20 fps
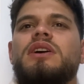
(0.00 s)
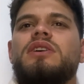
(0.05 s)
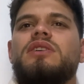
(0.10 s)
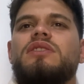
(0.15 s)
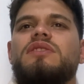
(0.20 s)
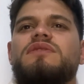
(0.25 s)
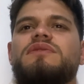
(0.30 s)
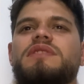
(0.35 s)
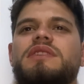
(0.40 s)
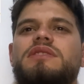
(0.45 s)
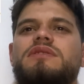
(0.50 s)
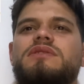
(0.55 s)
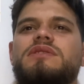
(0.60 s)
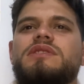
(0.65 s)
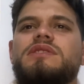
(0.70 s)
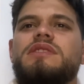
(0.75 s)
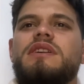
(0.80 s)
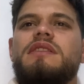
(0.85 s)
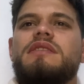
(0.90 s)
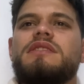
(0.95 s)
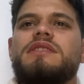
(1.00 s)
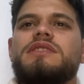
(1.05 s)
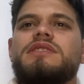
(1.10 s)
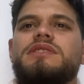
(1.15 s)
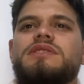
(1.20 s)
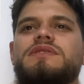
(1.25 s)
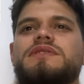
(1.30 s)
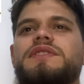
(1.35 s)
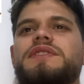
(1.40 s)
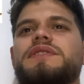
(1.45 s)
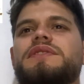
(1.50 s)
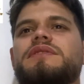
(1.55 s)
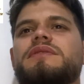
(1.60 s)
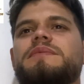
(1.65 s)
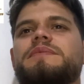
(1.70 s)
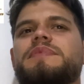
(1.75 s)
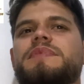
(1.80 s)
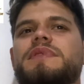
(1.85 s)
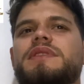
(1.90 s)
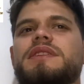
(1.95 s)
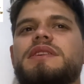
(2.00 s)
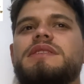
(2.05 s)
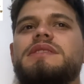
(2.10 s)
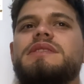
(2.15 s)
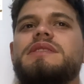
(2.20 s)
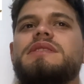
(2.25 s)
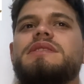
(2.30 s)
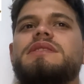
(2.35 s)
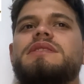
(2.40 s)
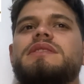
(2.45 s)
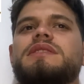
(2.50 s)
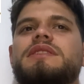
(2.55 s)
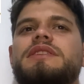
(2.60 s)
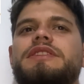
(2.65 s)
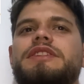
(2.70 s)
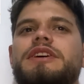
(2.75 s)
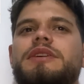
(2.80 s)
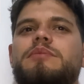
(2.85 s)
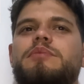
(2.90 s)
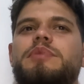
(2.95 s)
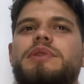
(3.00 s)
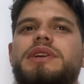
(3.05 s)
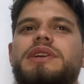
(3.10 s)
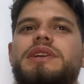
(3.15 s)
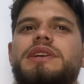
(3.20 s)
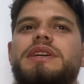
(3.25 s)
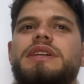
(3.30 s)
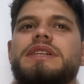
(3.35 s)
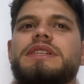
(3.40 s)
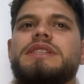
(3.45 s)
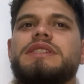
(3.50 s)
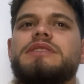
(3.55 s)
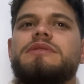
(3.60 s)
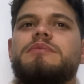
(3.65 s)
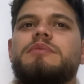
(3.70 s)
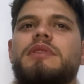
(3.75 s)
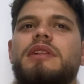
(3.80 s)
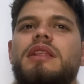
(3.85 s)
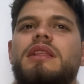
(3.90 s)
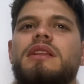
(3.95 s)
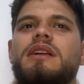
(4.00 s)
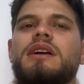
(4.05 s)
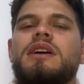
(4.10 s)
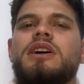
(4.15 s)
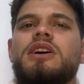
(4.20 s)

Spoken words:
of a constant is 0. This is the principle